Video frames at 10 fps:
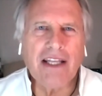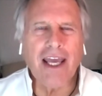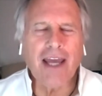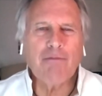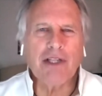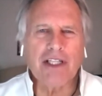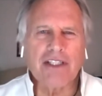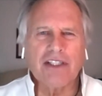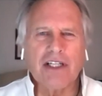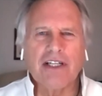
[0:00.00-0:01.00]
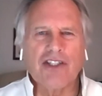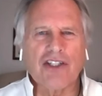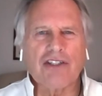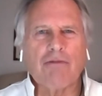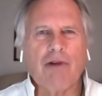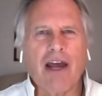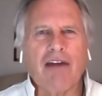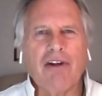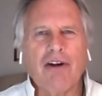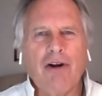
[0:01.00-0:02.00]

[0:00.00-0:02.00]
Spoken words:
the ambulance that had just arrived